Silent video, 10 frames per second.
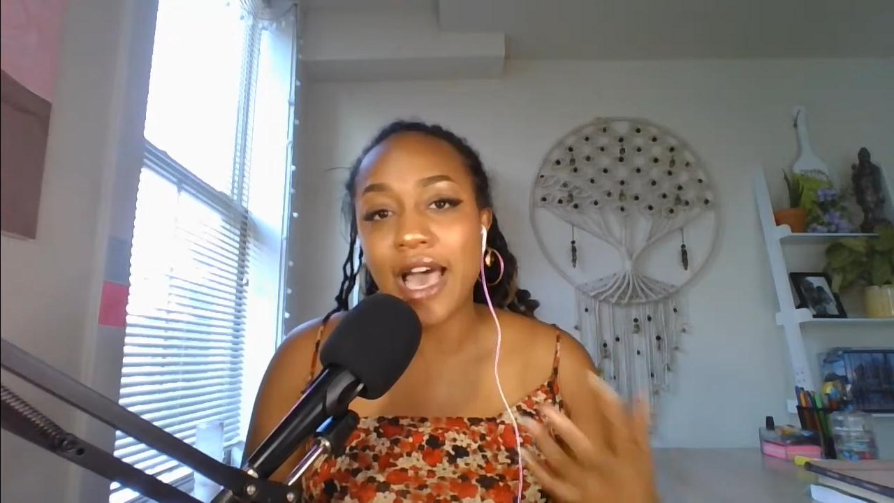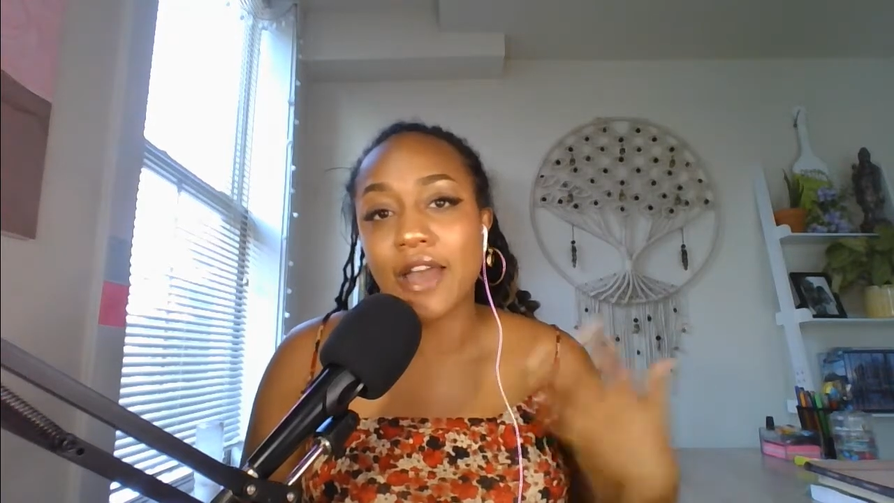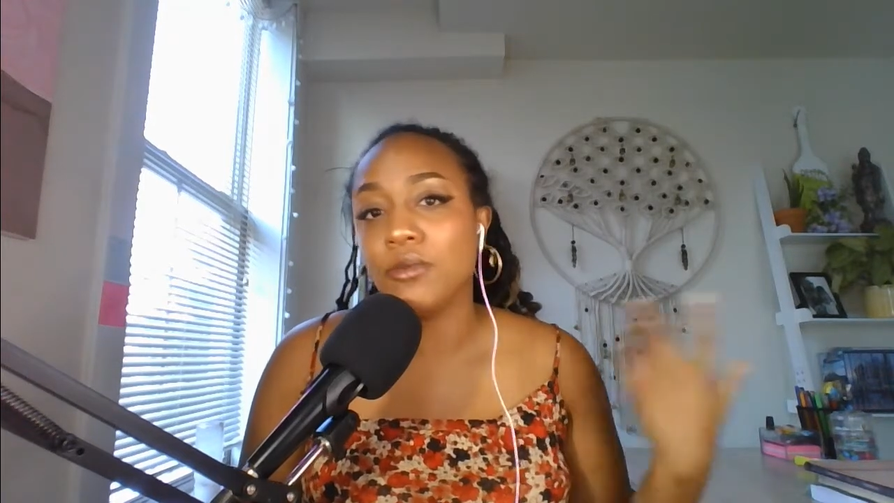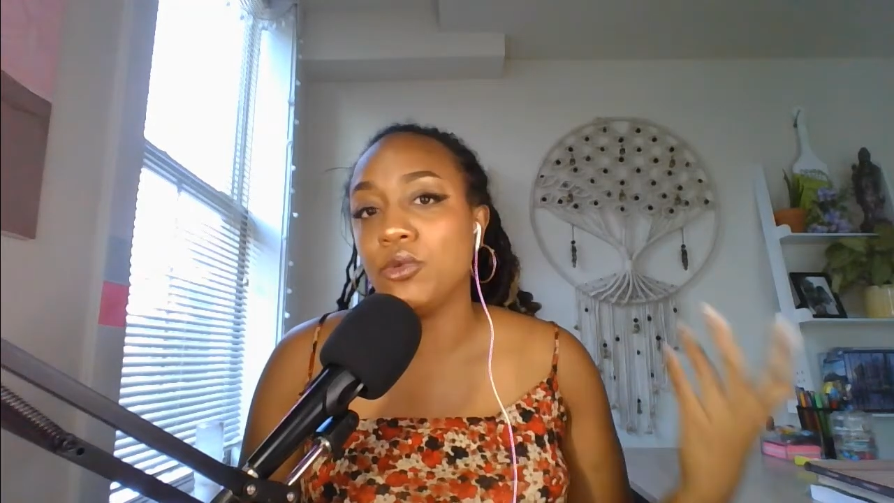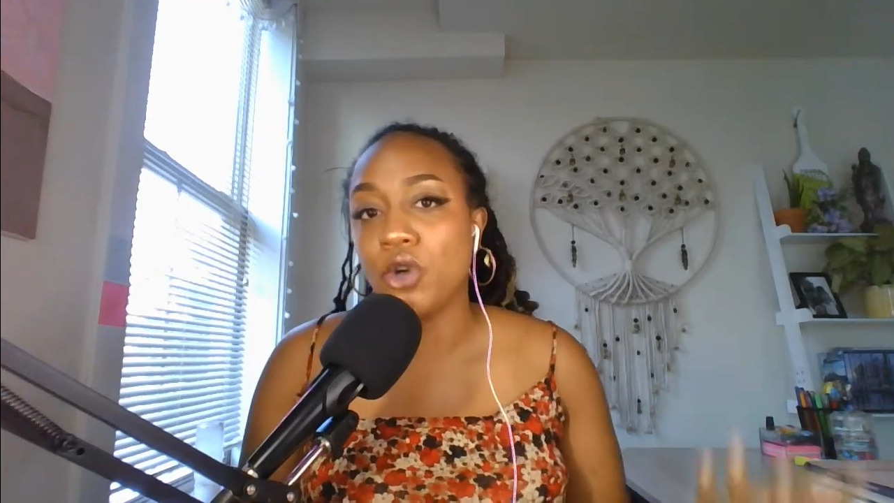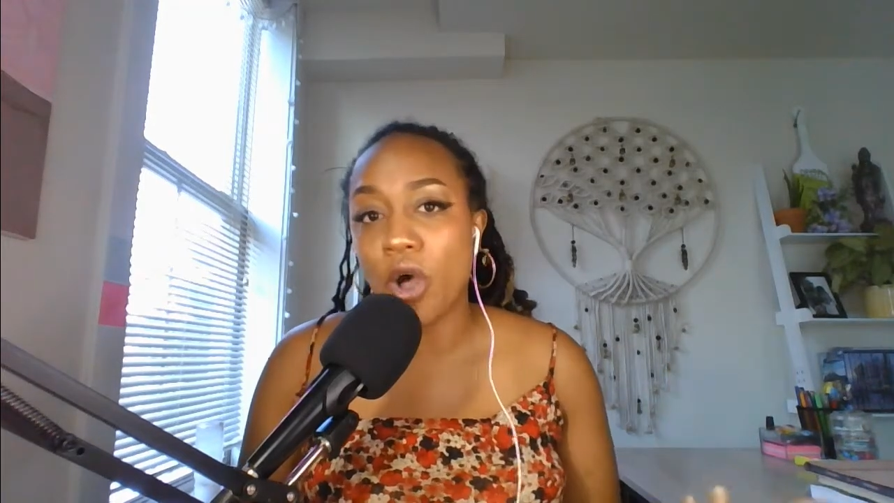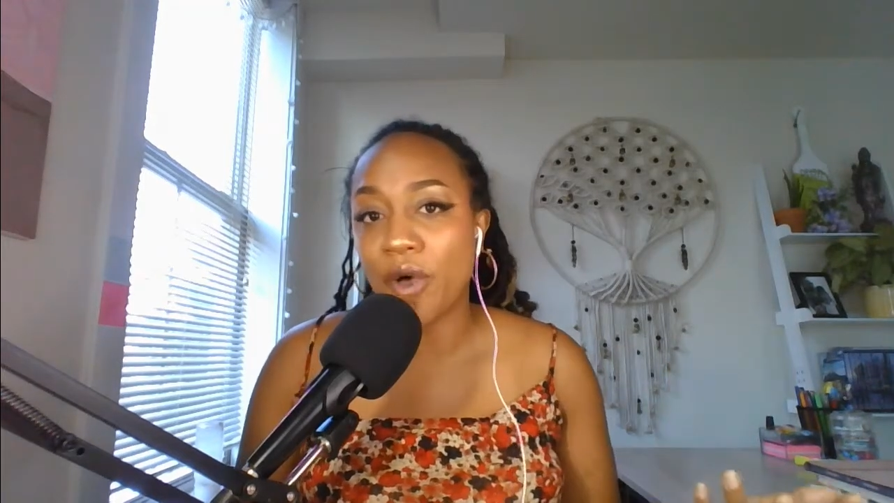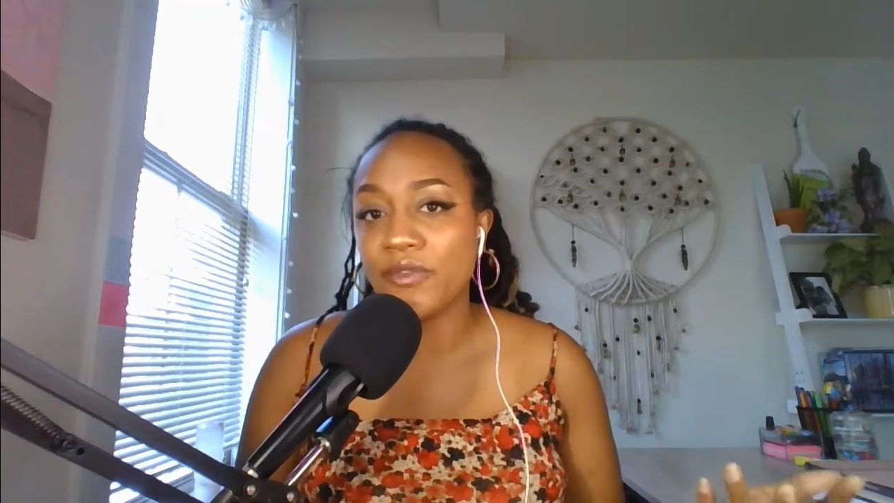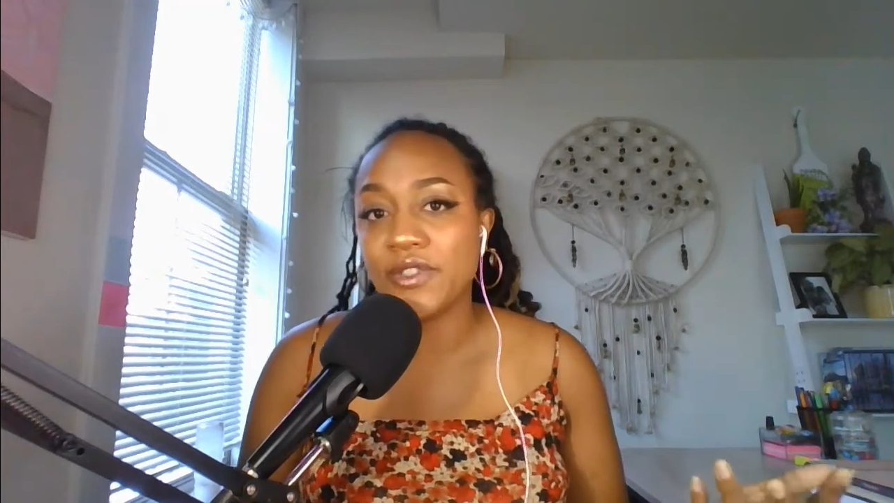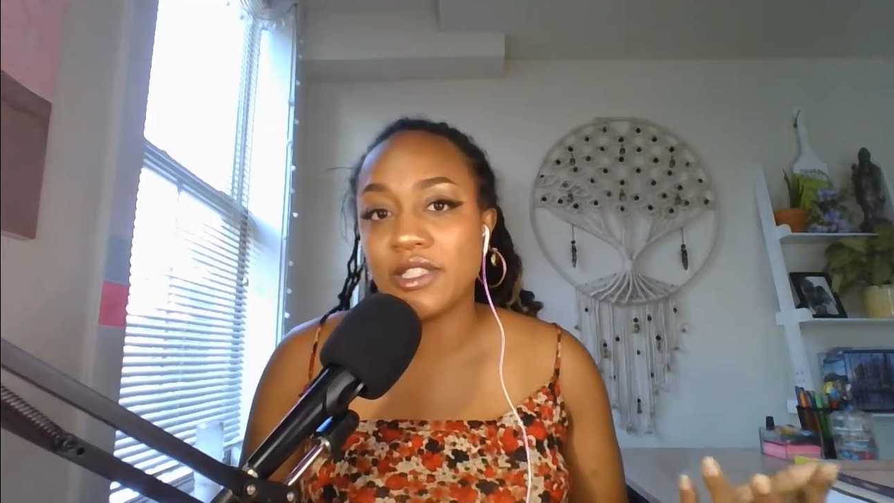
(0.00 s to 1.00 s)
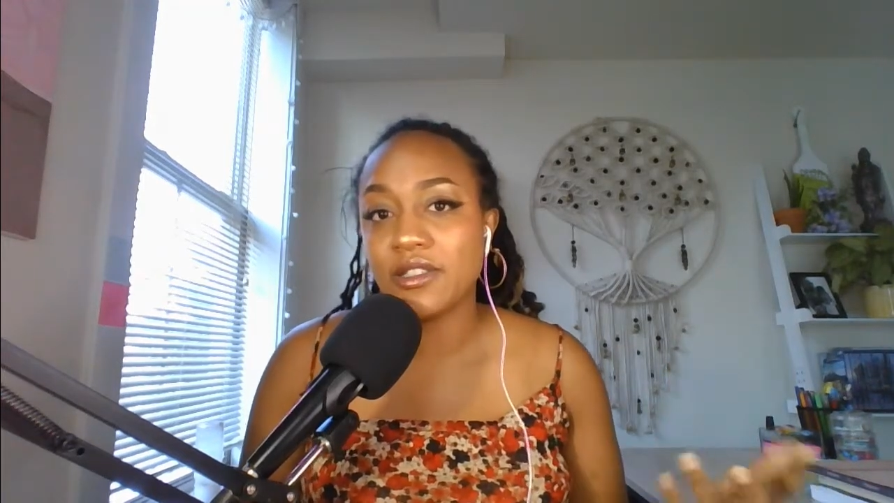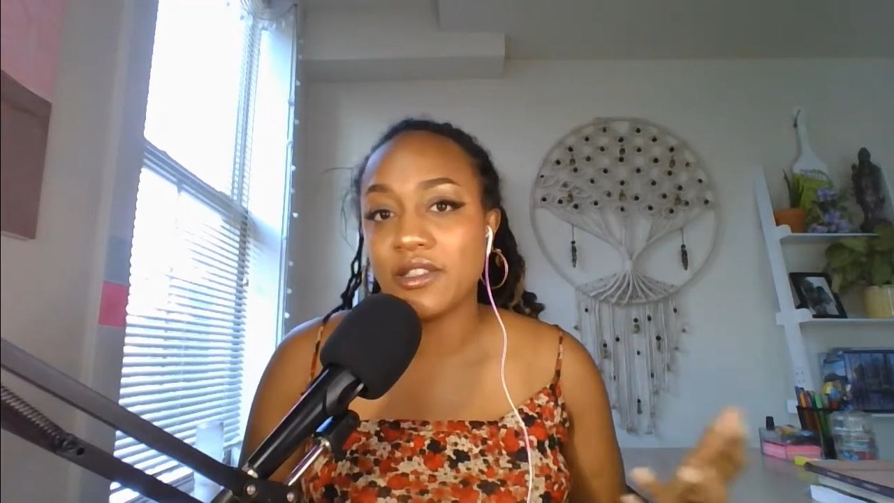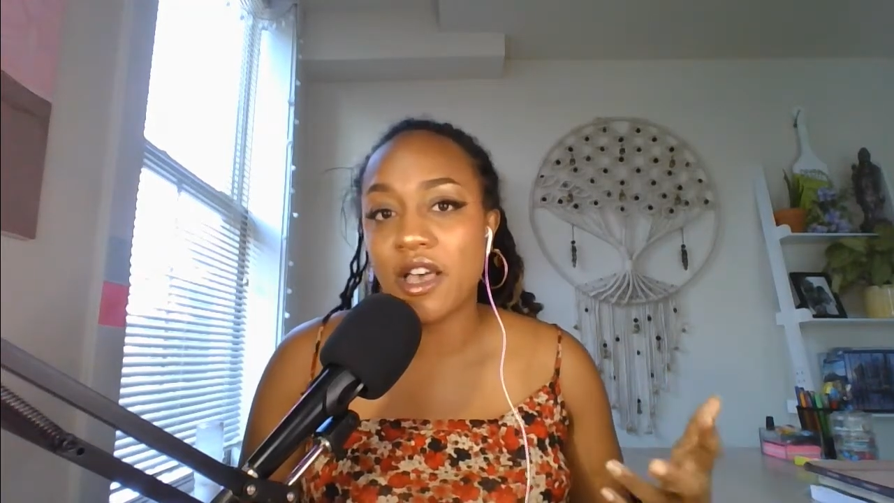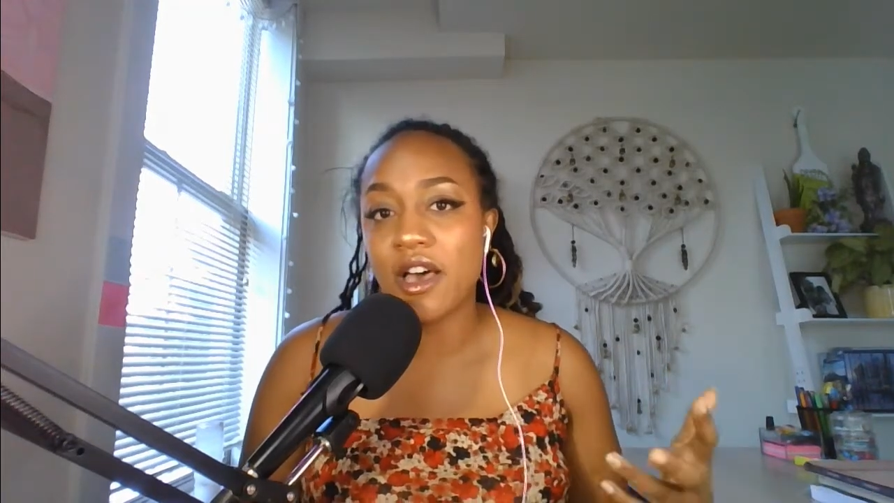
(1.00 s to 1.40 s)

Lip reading: Adam Groff's